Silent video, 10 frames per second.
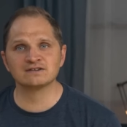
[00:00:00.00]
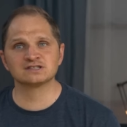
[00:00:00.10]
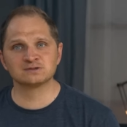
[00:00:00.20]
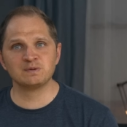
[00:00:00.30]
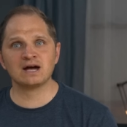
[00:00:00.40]

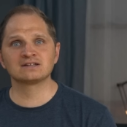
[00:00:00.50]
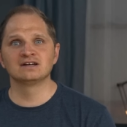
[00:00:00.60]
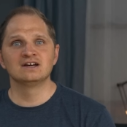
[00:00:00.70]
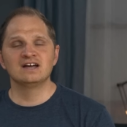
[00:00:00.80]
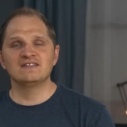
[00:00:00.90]
suspect
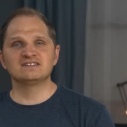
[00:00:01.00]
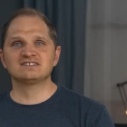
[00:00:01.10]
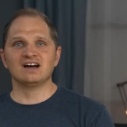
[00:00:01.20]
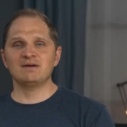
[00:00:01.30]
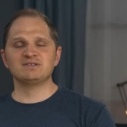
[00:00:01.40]
that
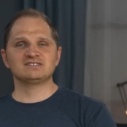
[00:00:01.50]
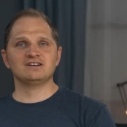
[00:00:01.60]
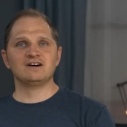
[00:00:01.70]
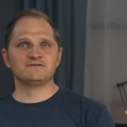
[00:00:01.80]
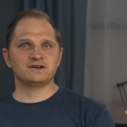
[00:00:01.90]
time is
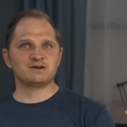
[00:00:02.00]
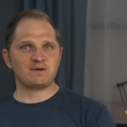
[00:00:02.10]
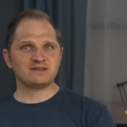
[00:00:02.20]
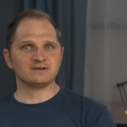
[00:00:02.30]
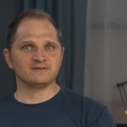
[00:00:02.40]
not
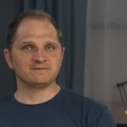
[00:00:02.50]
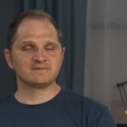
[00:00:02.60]
fundamental.